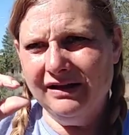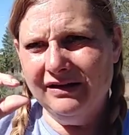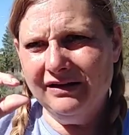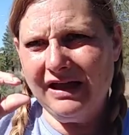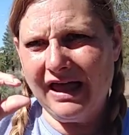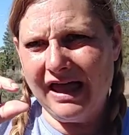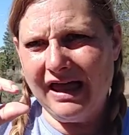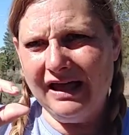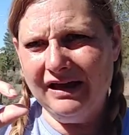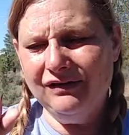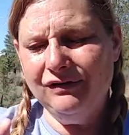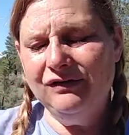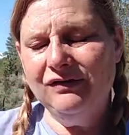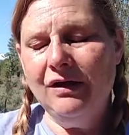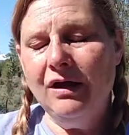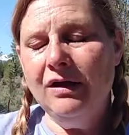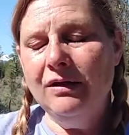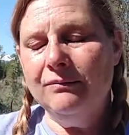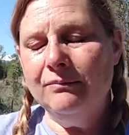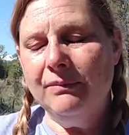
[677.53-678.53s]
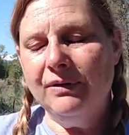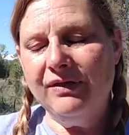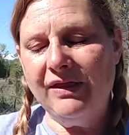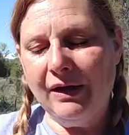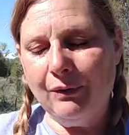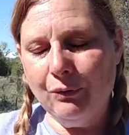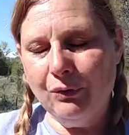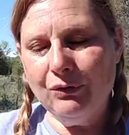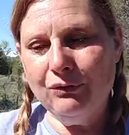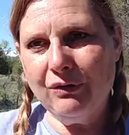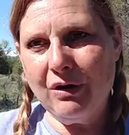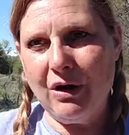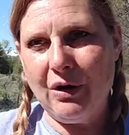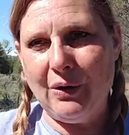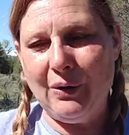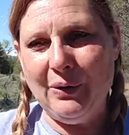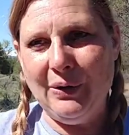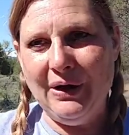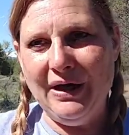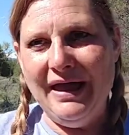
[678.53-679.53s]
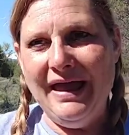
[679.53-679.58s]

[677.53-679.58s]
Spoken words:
guys, but they will grow.